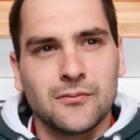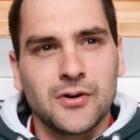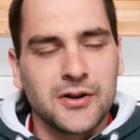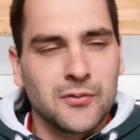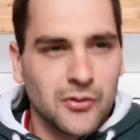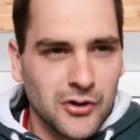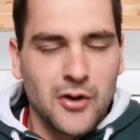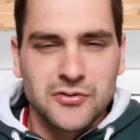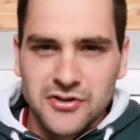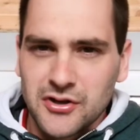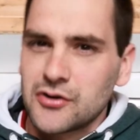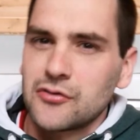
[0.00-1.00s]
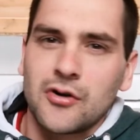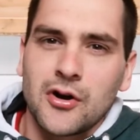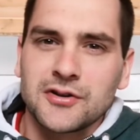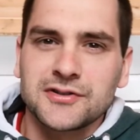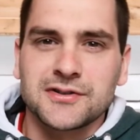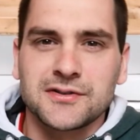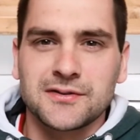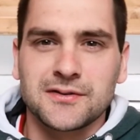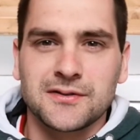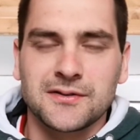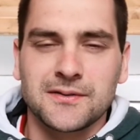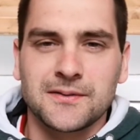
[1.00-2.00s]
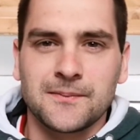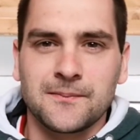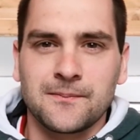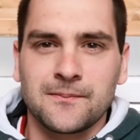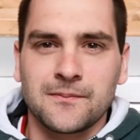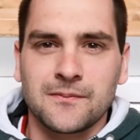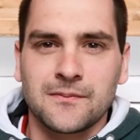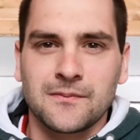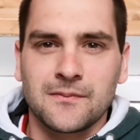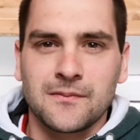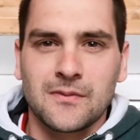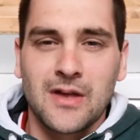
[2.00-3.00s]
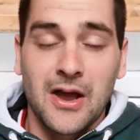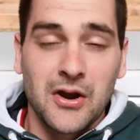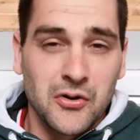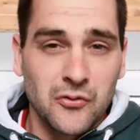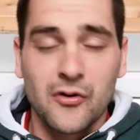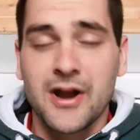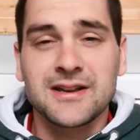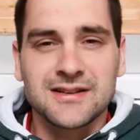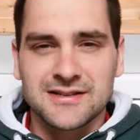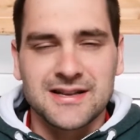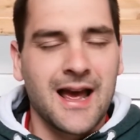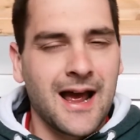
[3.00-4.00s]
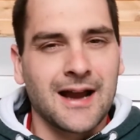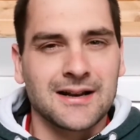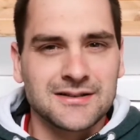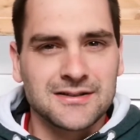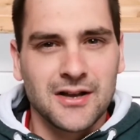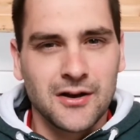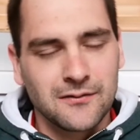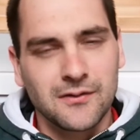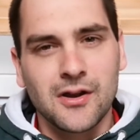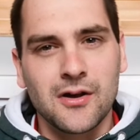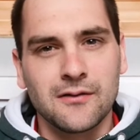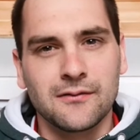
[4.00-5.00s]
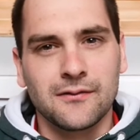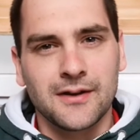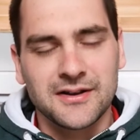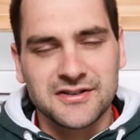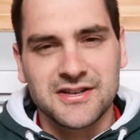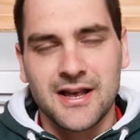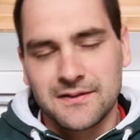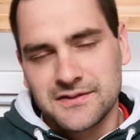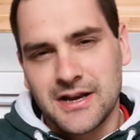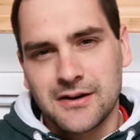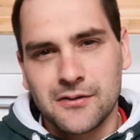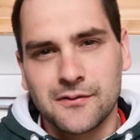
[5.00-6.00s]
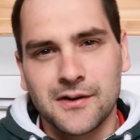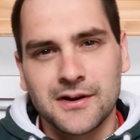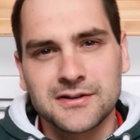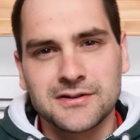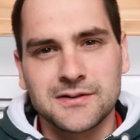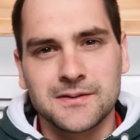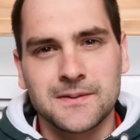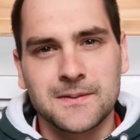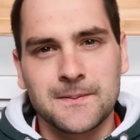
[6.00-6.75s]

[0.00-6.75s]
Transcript: when he will go to the cross. That greatest act of love and self sacrifice.